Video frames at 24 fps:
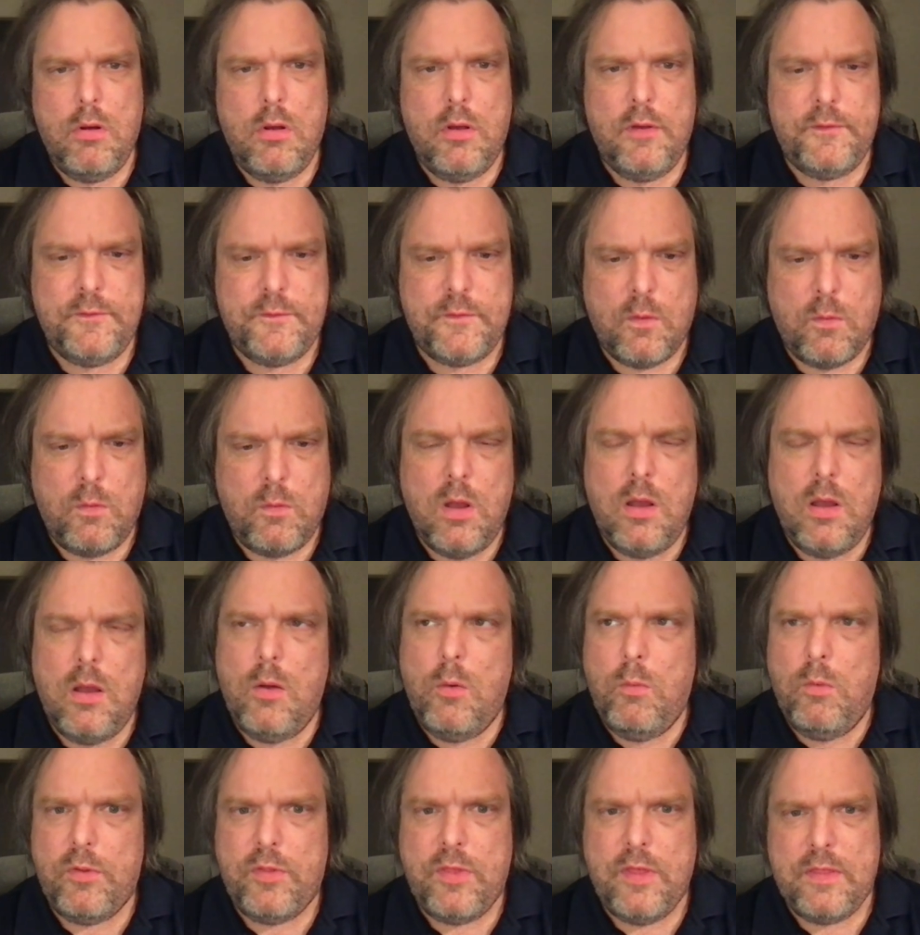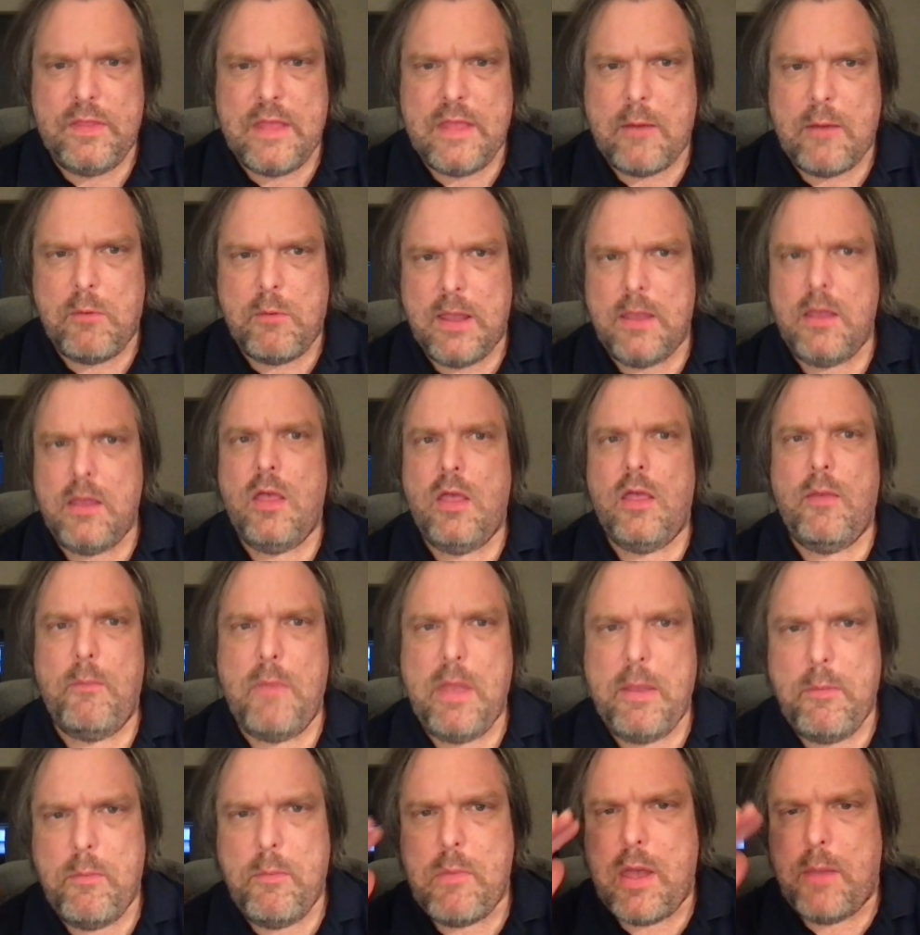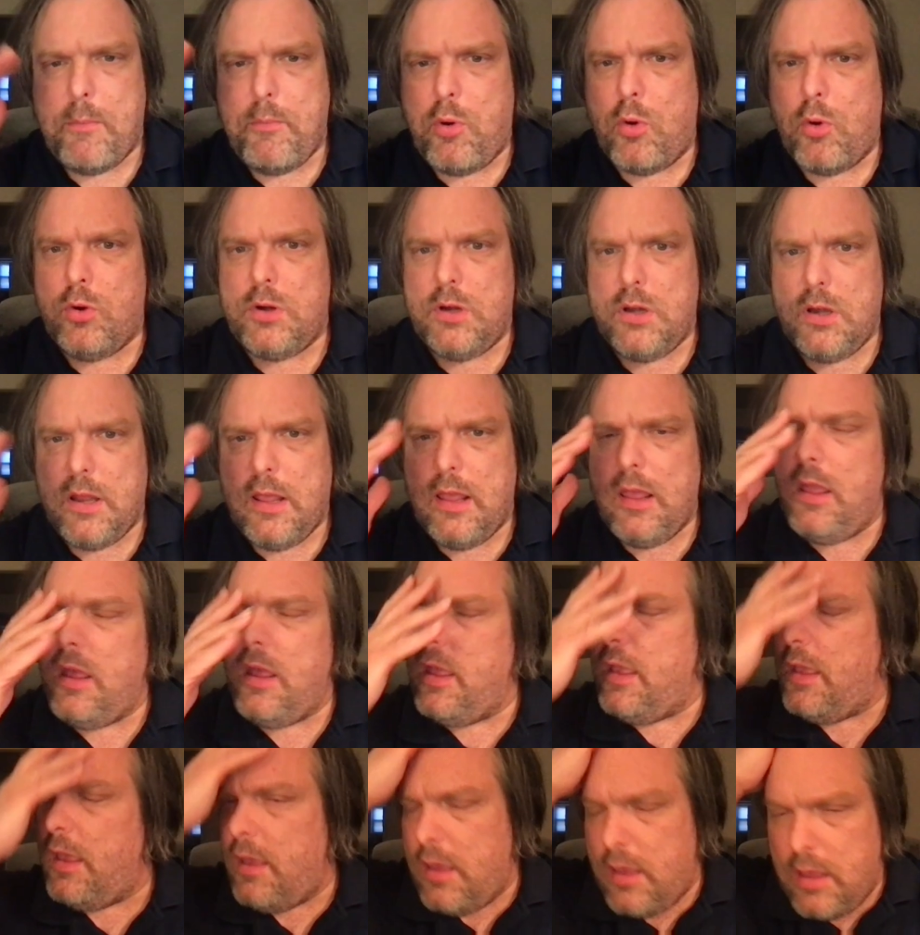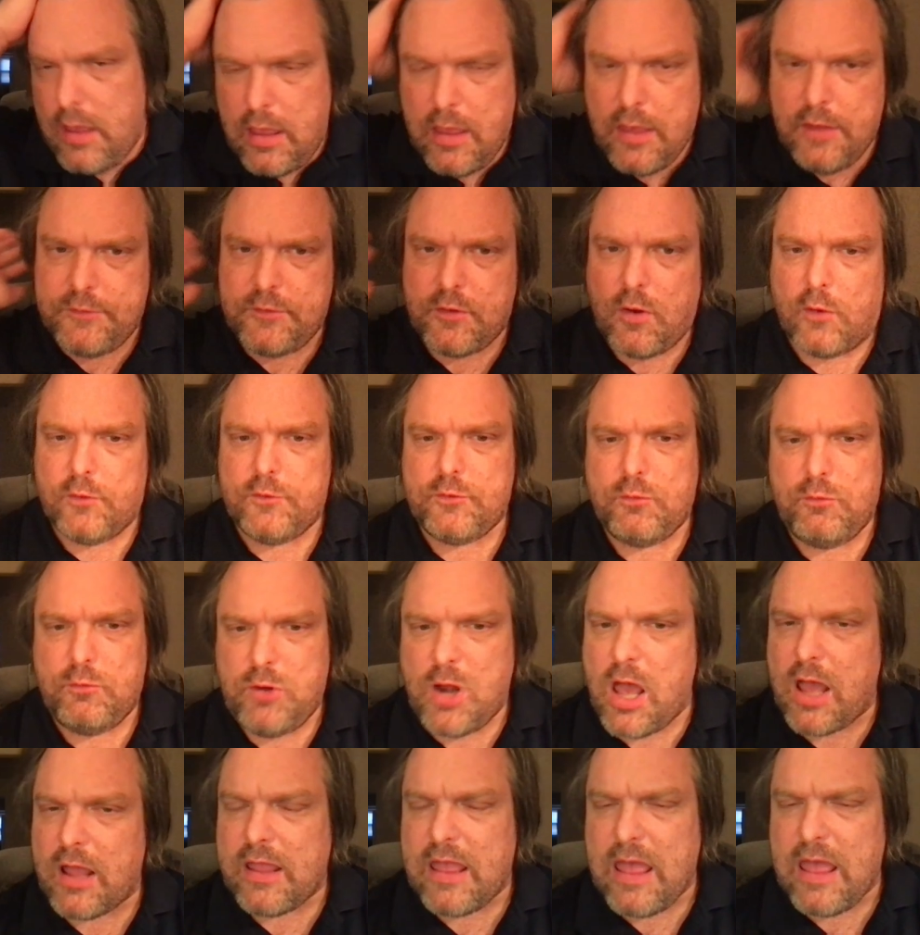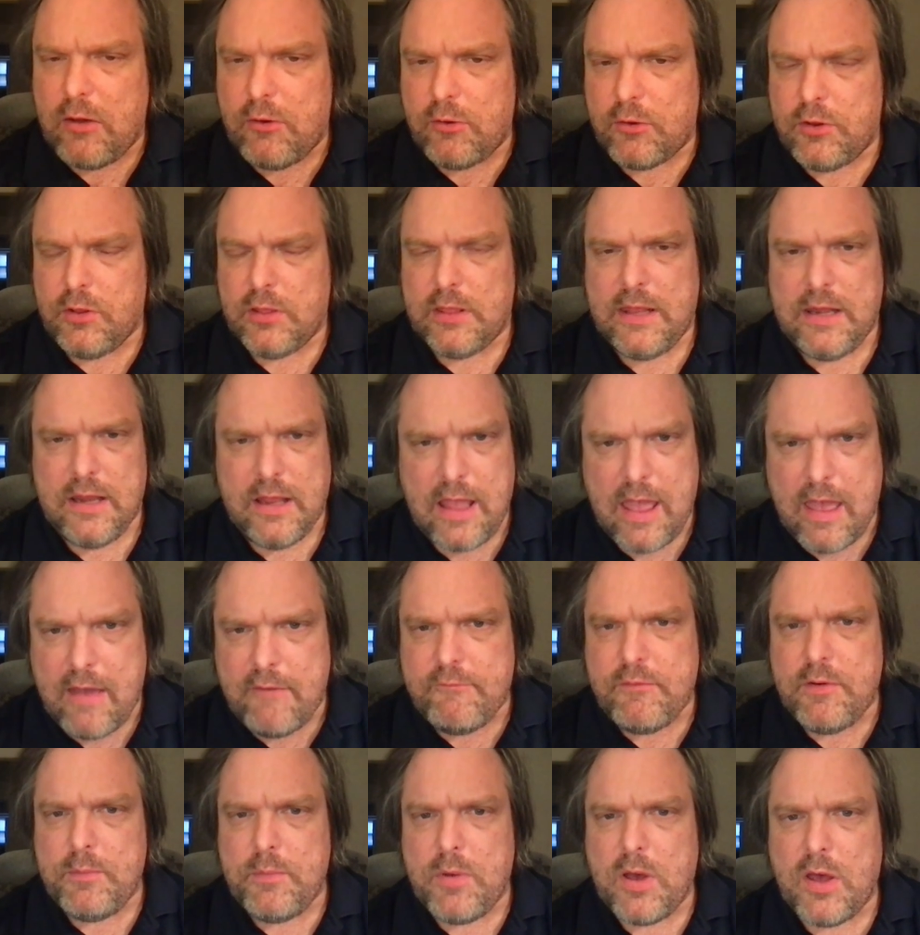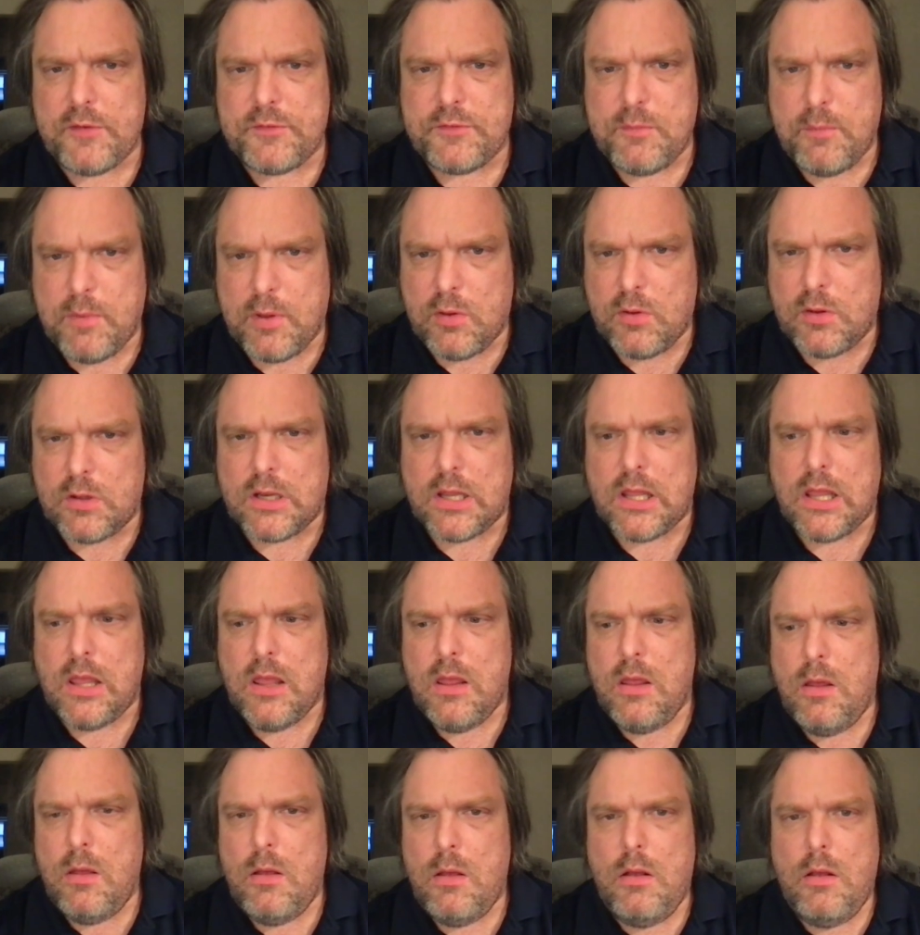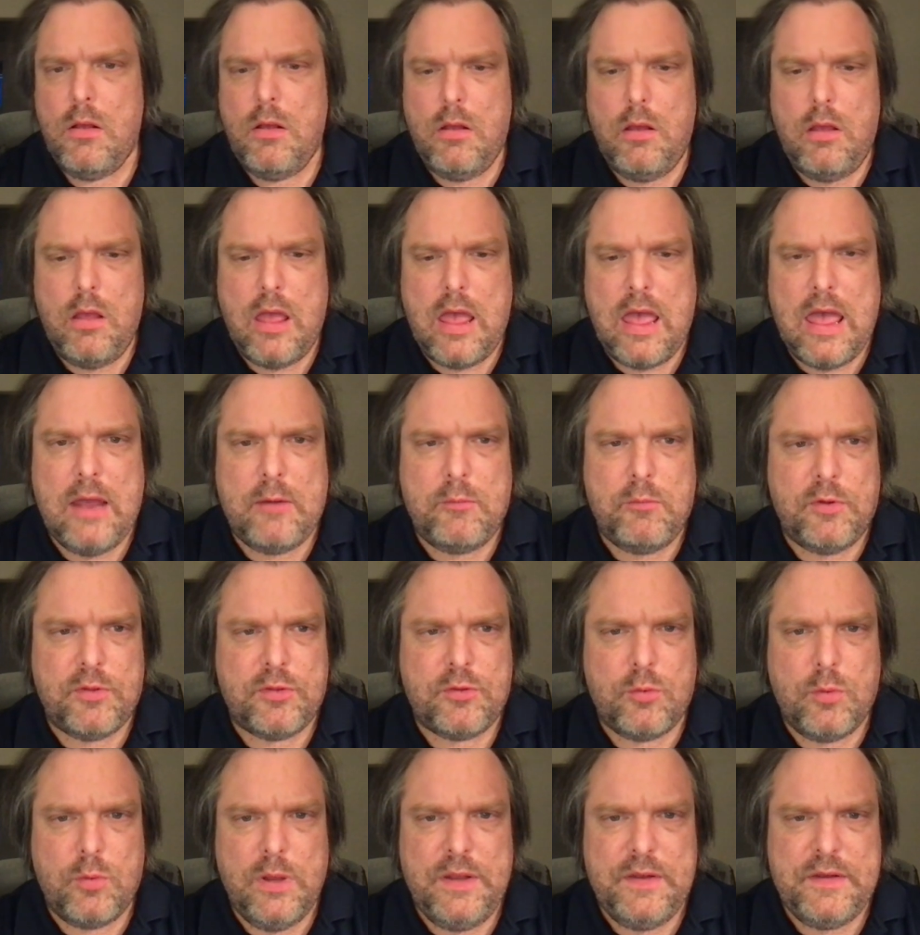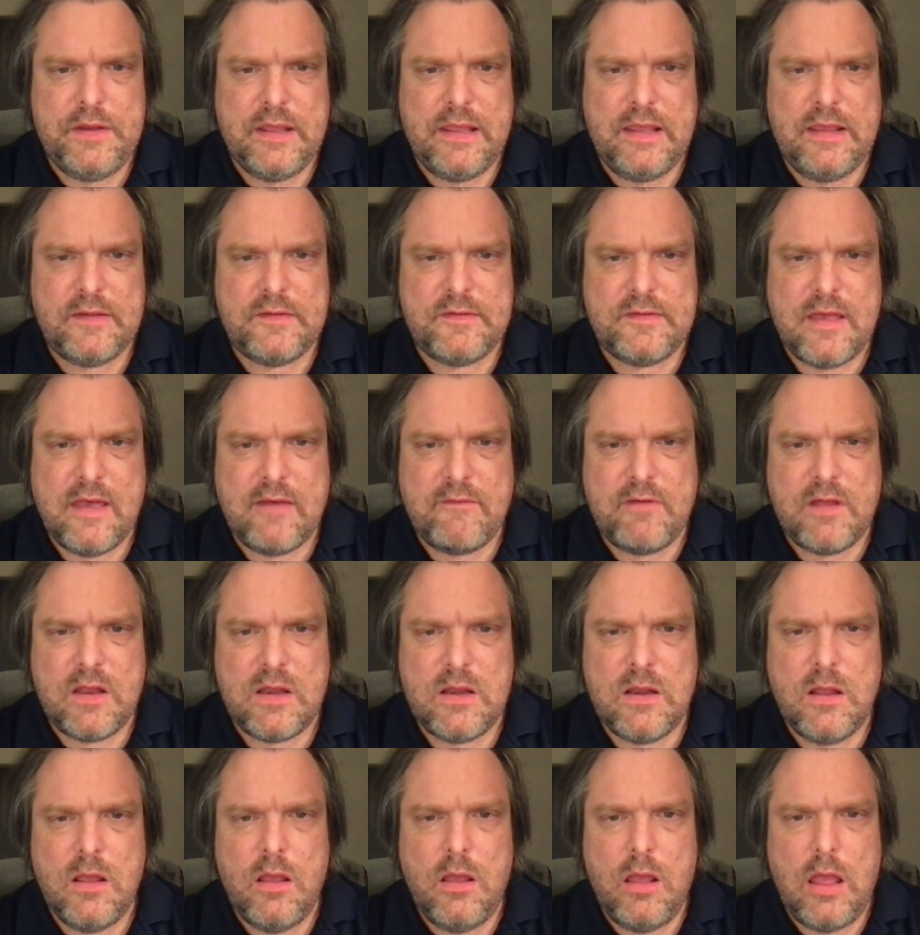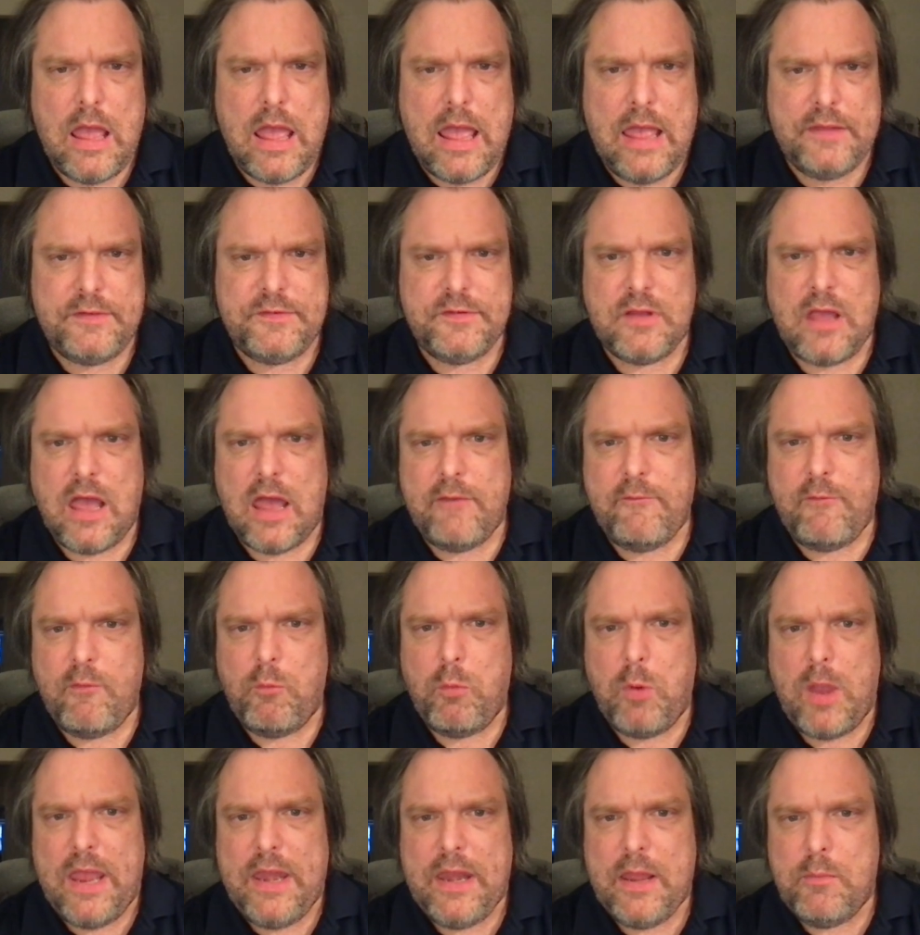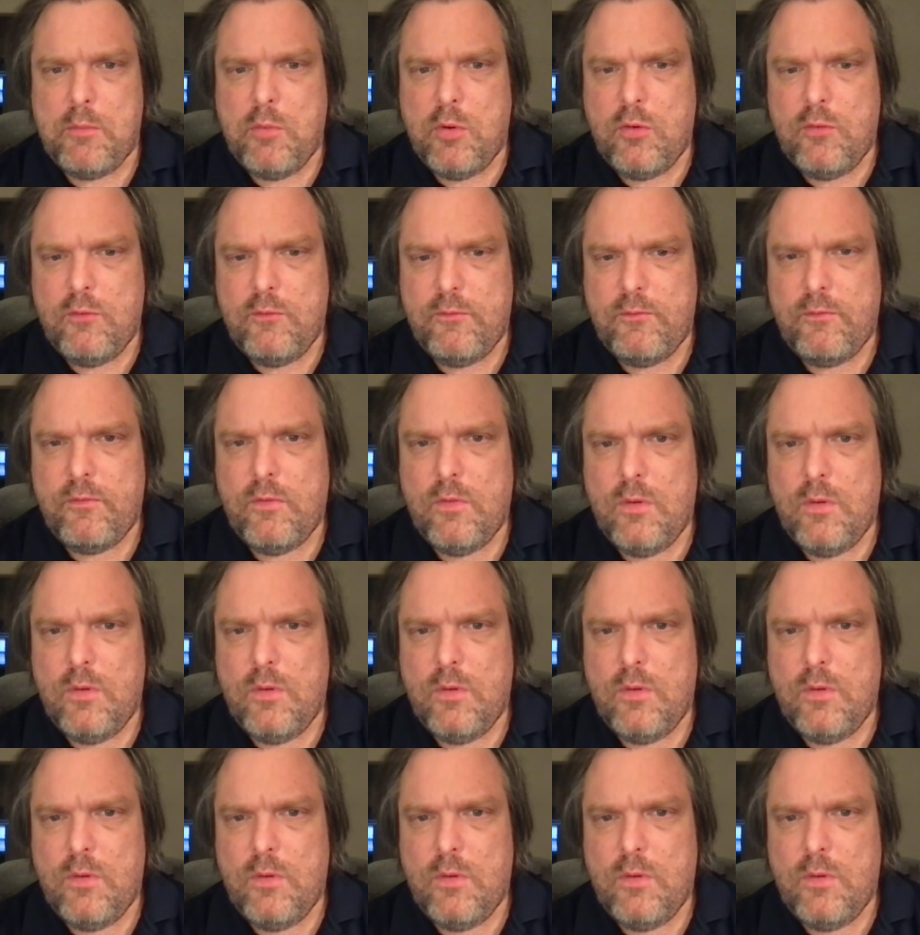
So within that way, maybe my opponent is also not calculating every possibility. And with queen to e7, it's kind of a waiting move.